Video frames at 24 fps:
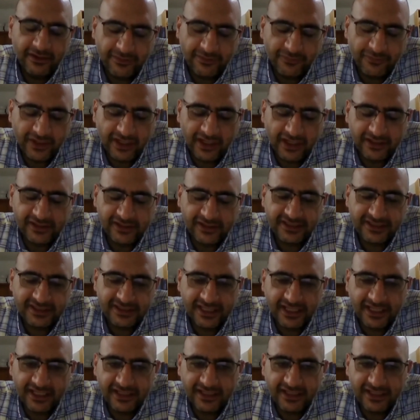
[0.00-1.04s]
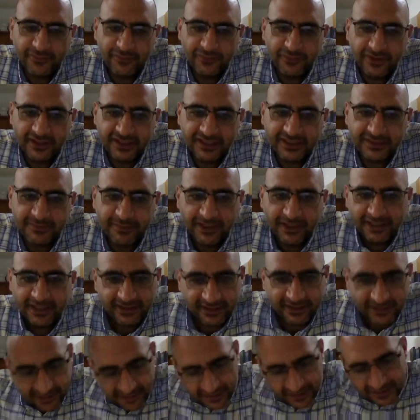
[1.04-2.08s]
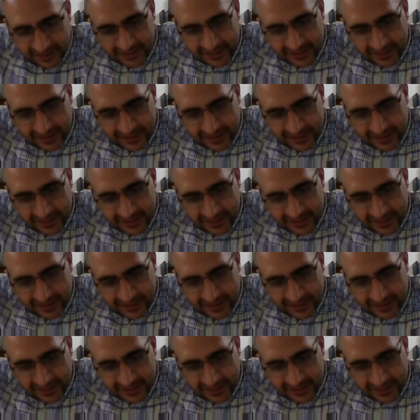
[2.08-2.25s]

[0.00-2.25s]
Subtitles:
we understand and we respect that